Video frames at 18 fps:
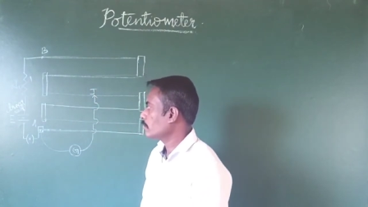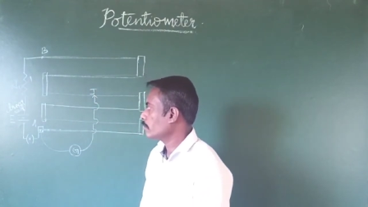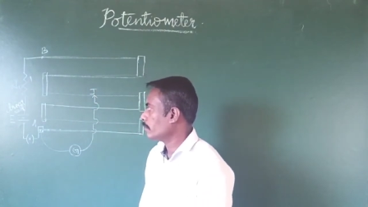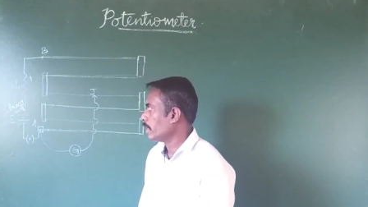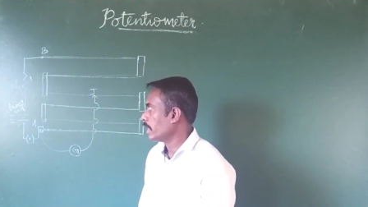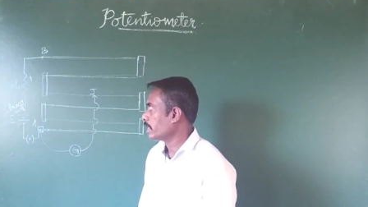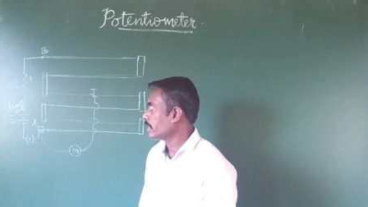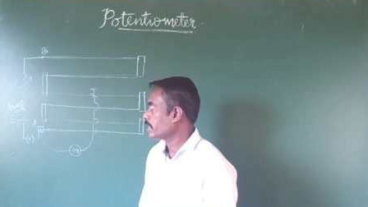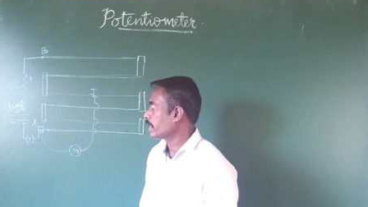
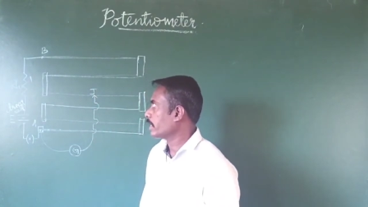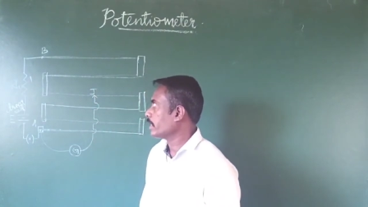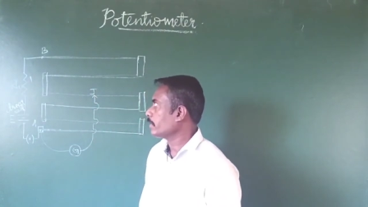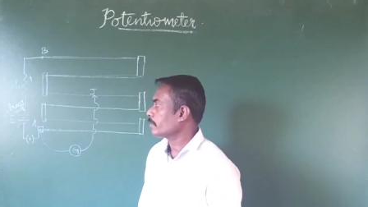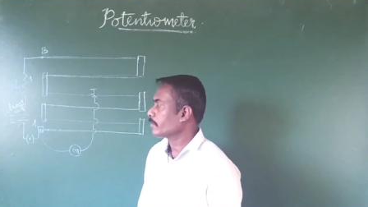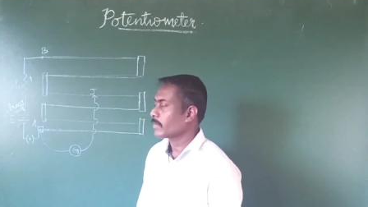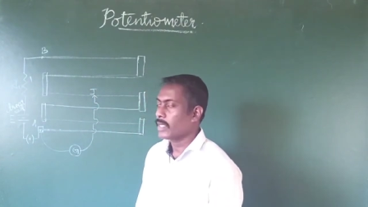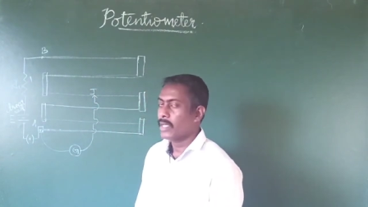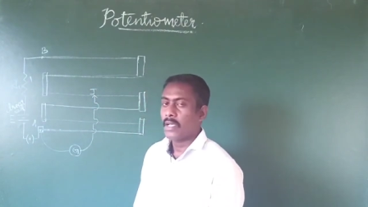
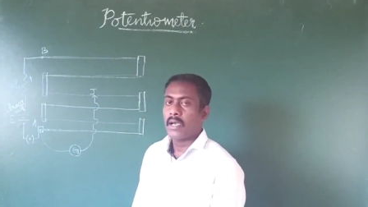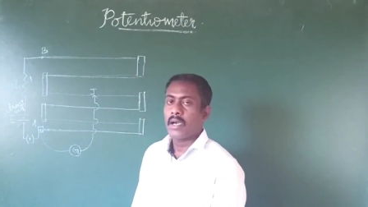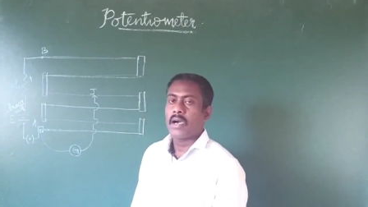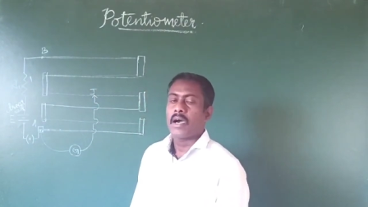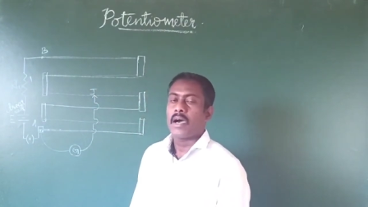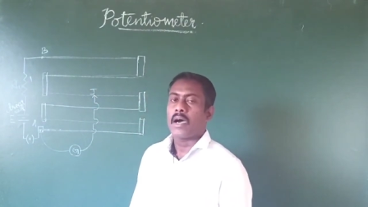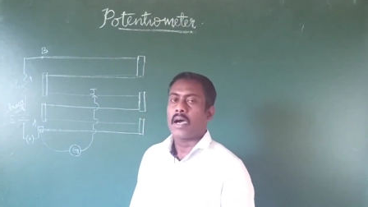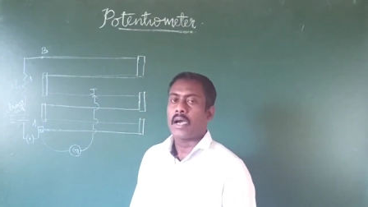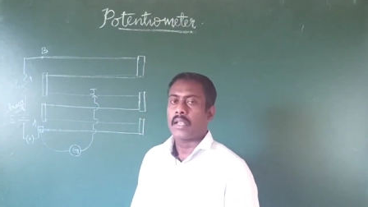battery.
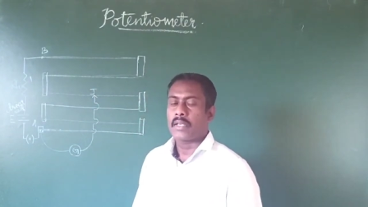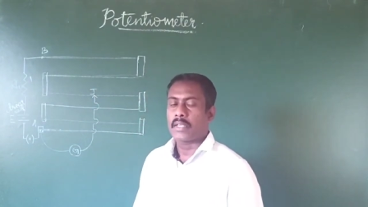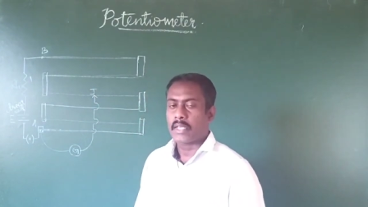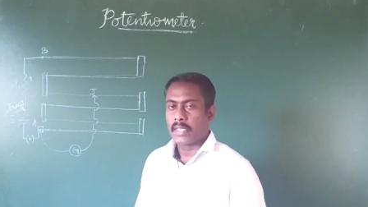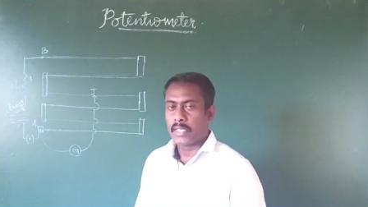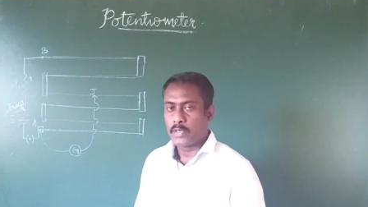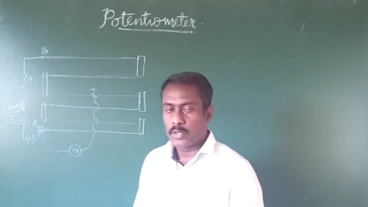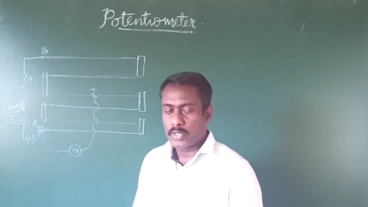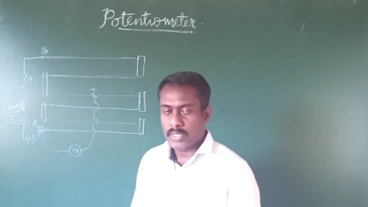And
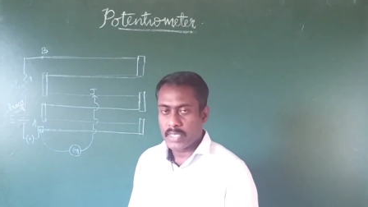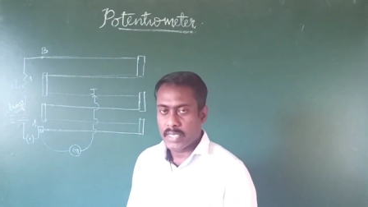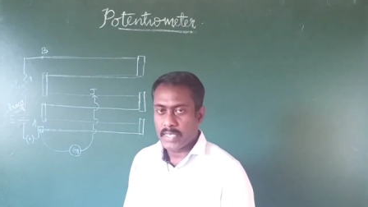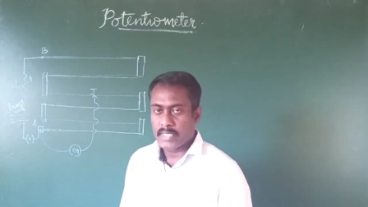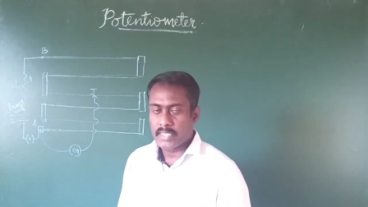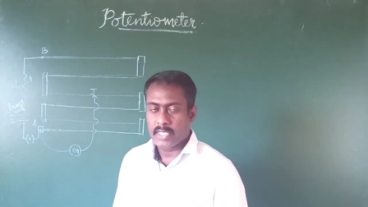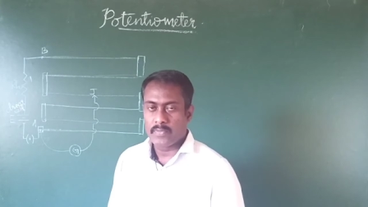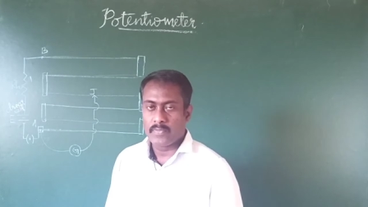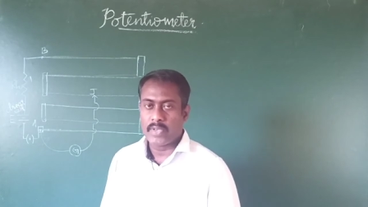rheostat
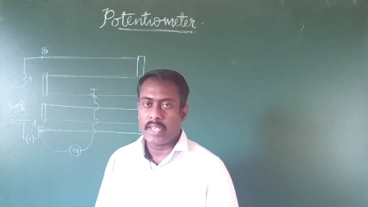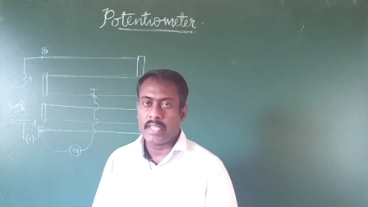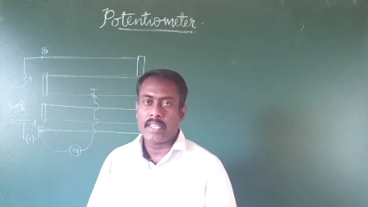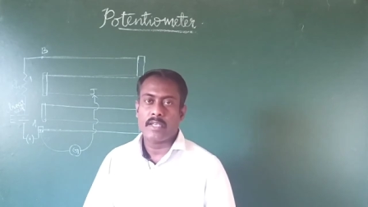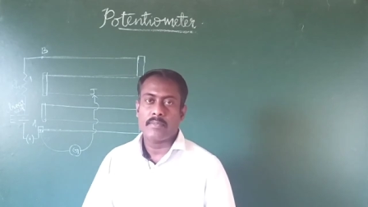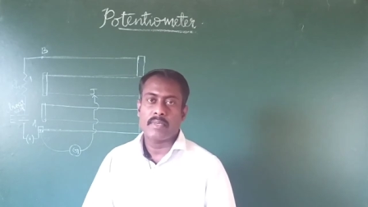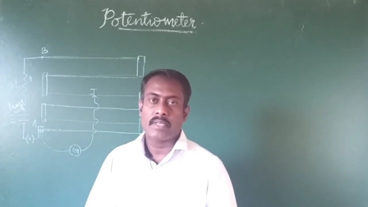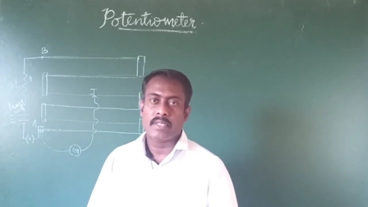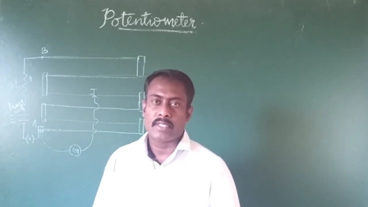is a
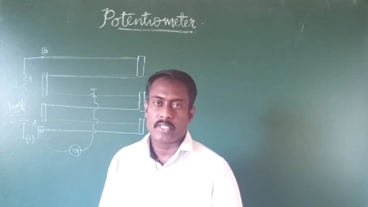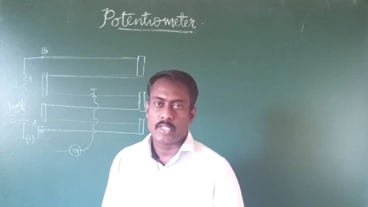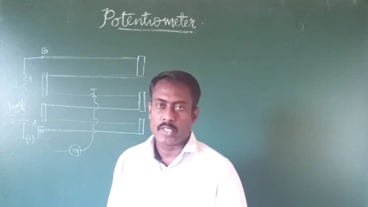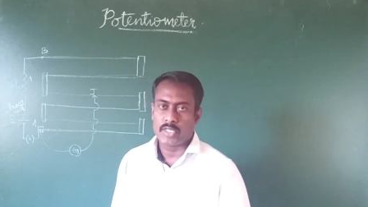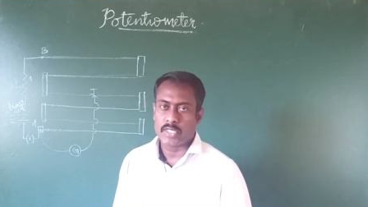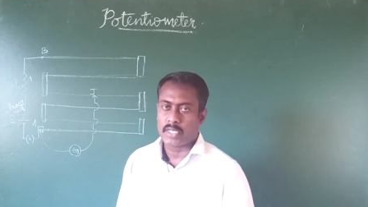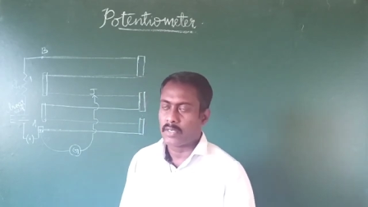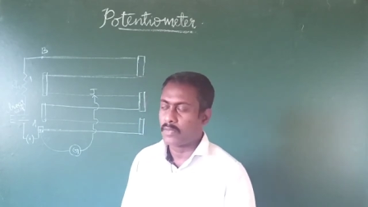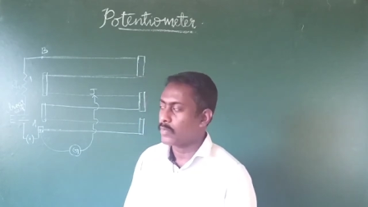variable
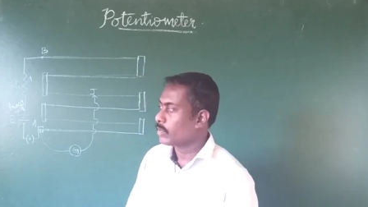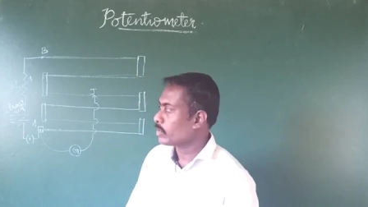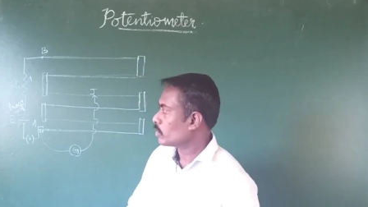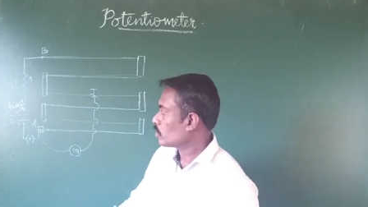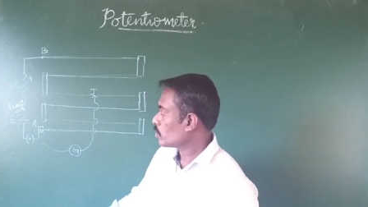resistor.